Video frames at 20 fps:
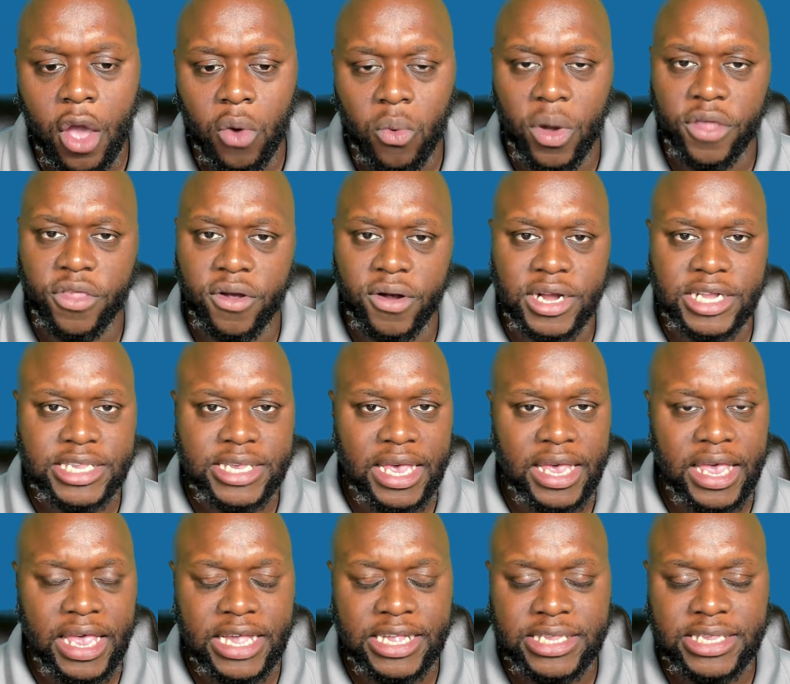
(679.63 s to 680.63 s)
Whether it's a
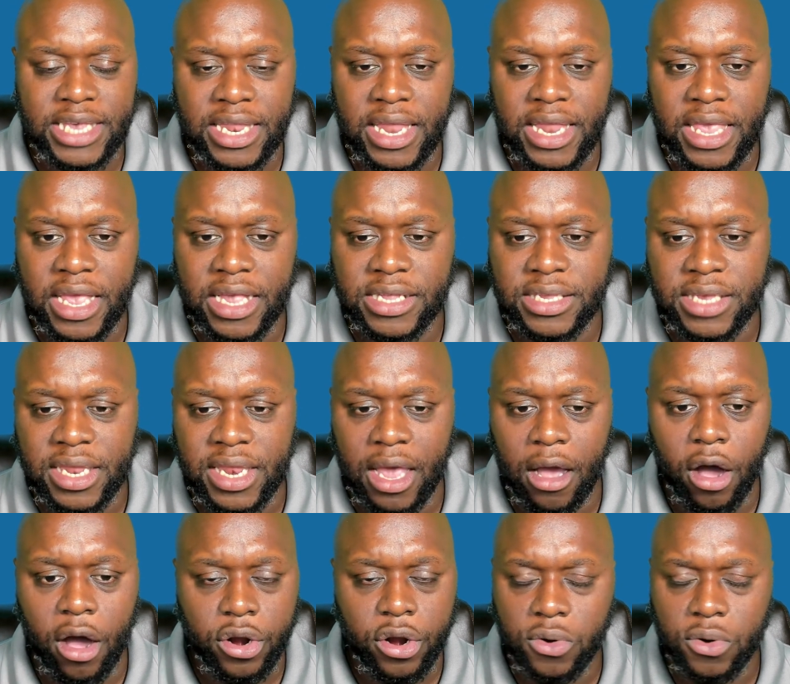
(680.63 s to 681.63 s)
it's an it's an
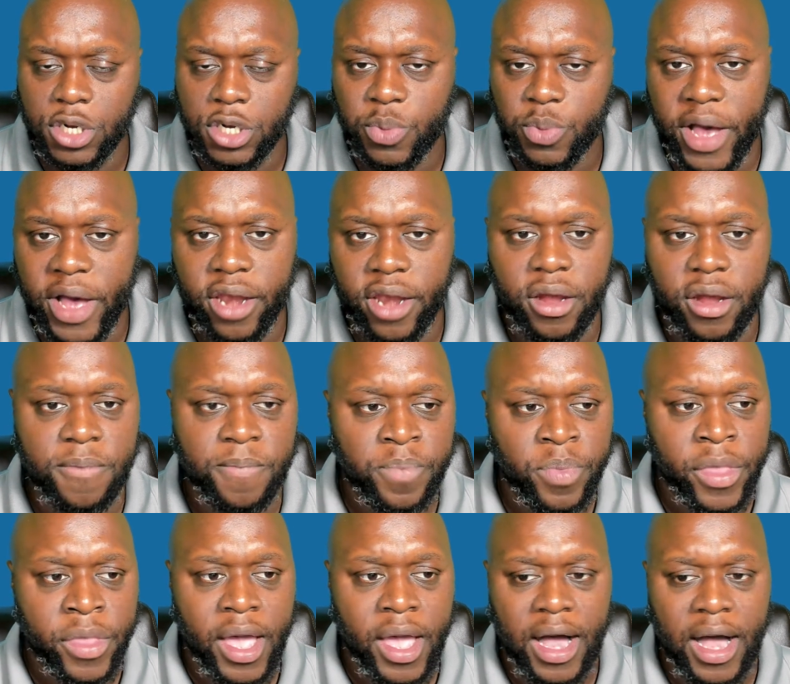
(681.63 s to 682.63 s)
autoresponder,
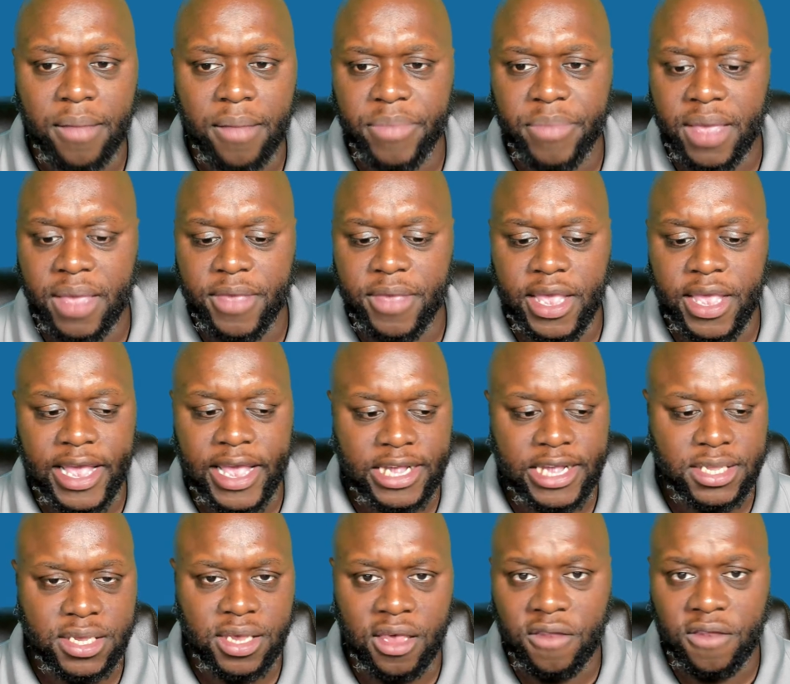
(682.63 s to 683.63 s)
um, maybe
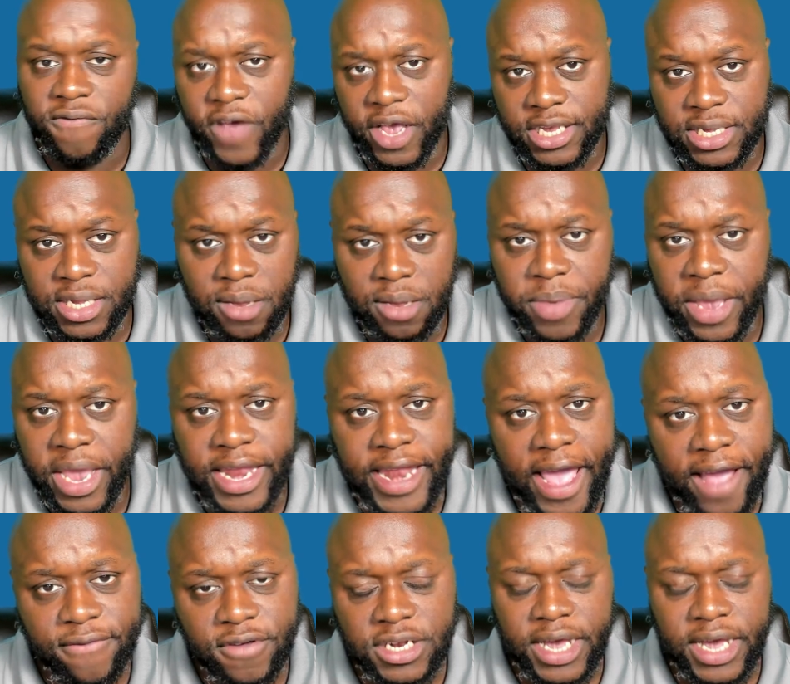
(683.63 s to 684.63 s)
it's invest in paid
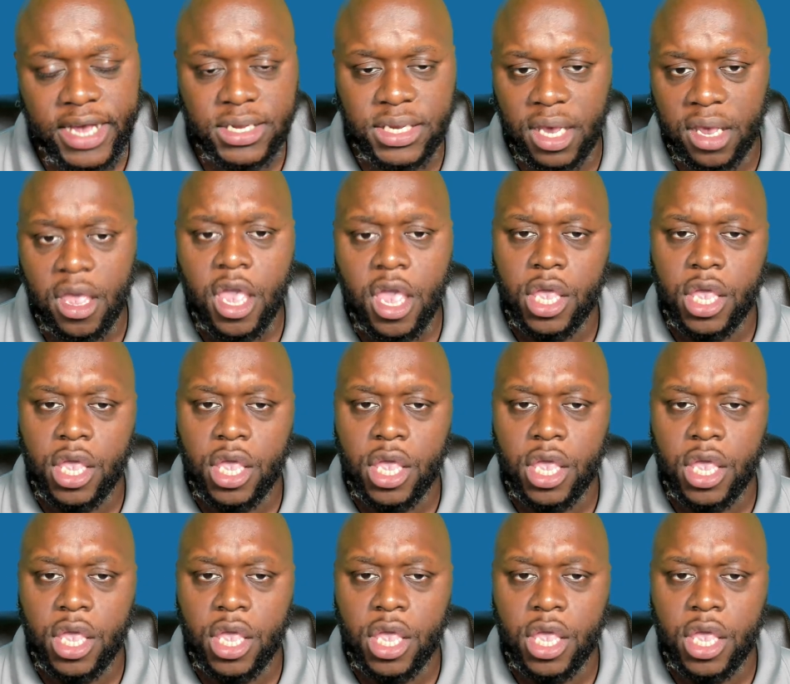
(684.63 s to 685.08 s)
advertising.